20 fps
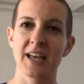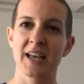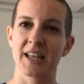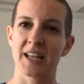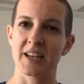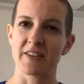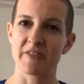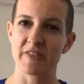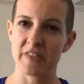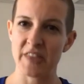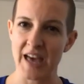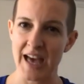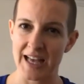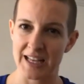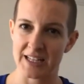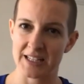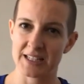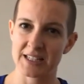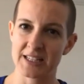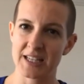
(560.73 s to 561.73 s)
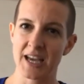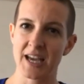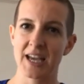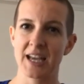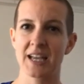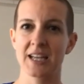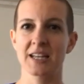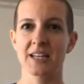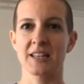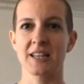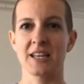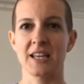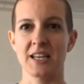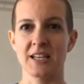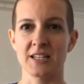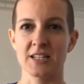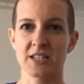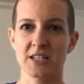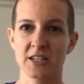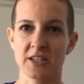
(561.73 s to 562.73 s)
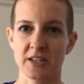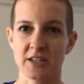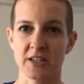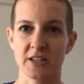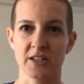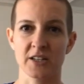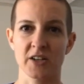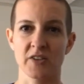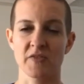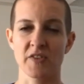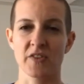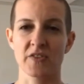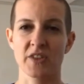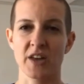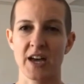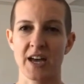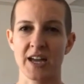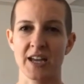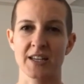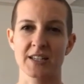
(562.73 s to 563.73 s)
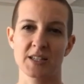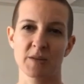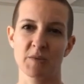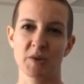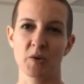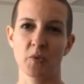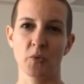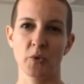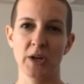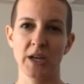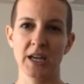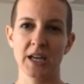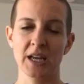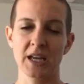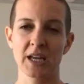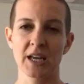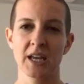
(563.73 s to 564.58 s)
And if that is tight and the interior of the thigh is a bit weak,